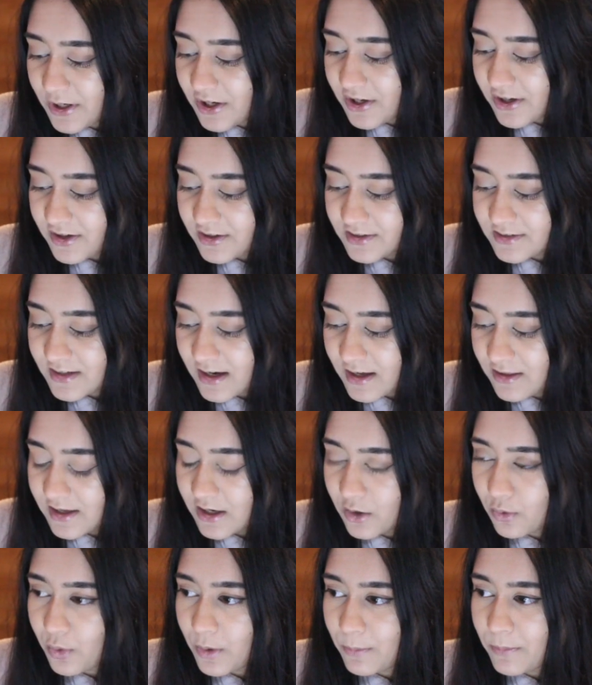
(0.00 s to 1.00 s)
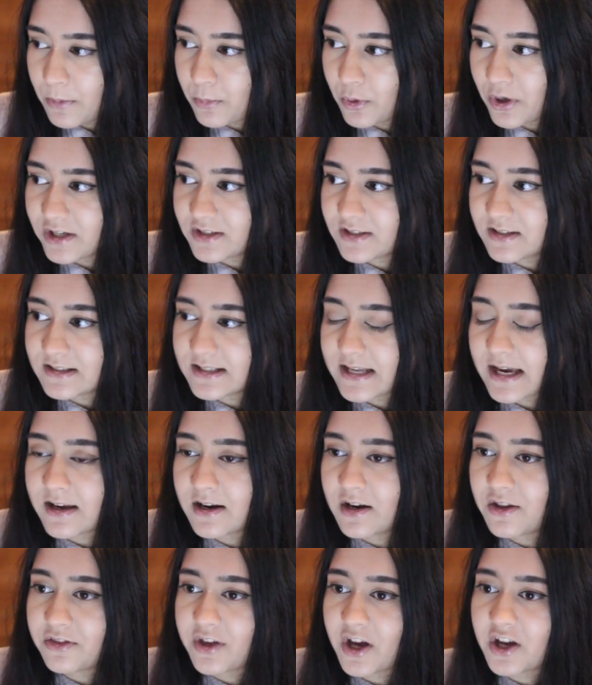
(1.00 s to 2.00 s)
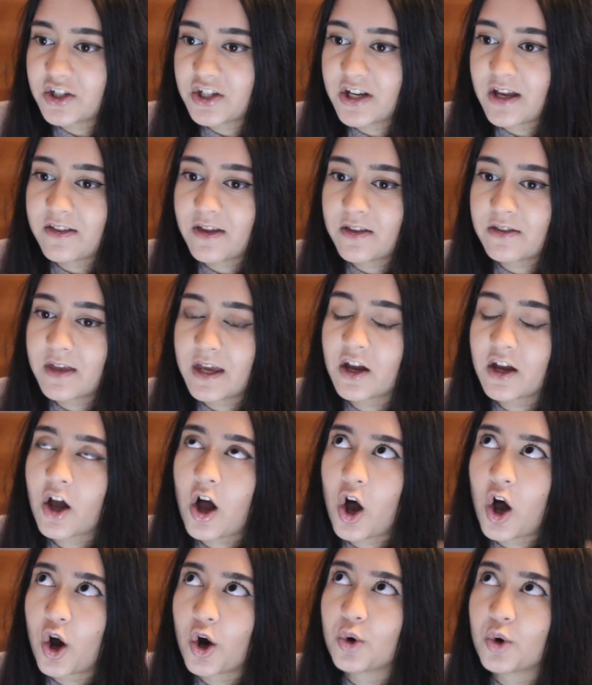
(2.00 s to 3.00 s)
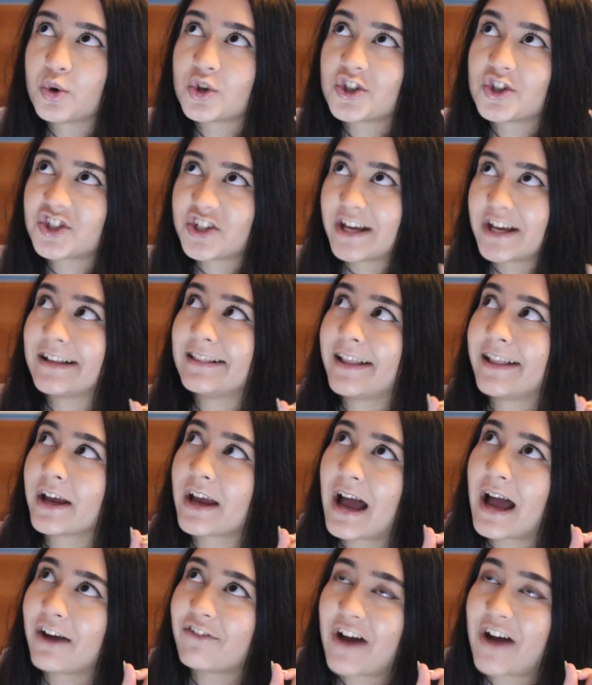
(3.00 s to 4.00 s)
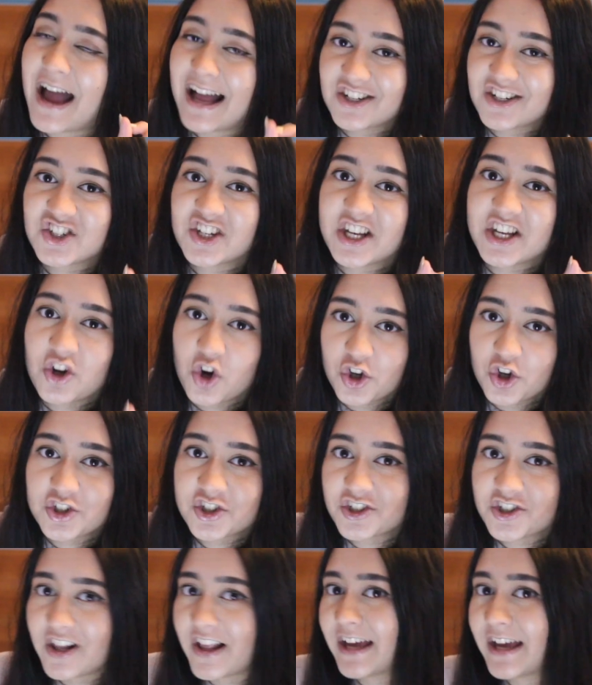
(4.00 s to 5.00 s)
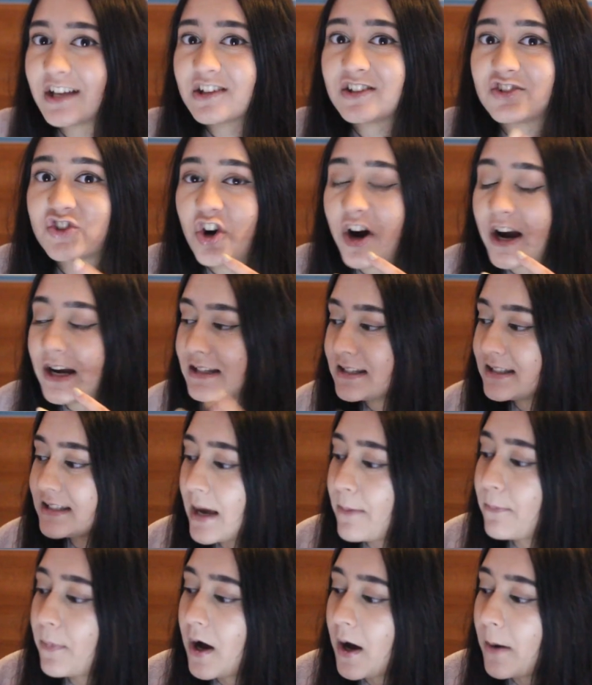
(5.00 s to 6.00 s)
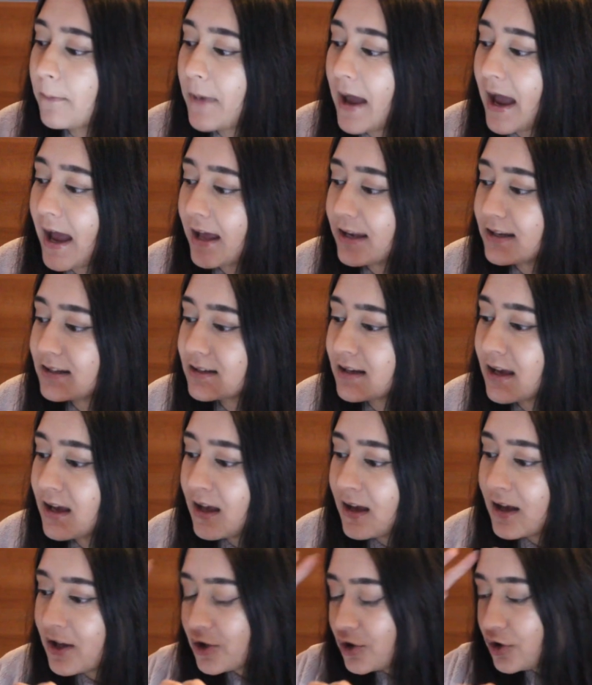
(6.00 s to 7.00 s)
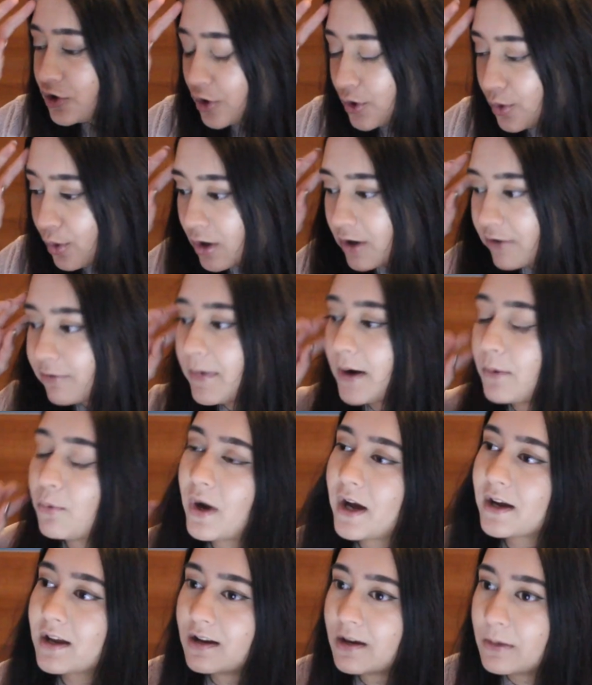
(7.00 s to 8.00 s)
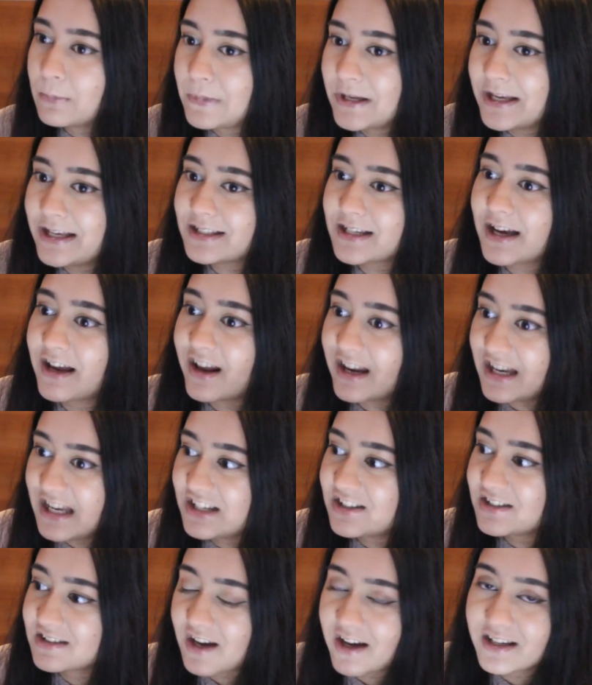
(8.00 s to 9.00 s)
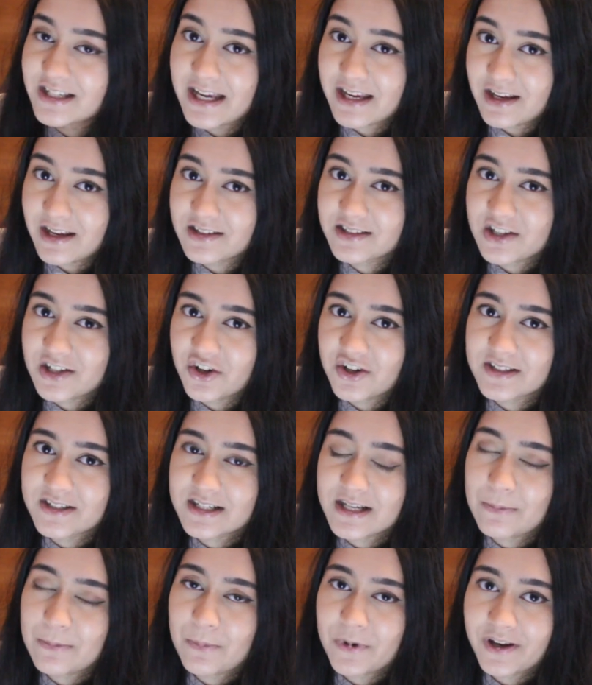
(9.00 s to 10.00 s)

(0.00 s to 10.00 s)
Because I think when people get to the second and third year, they think, oh shit, like, I've actually got to like try and step up and do all of my work and complete it, and I need to start taking it seriously.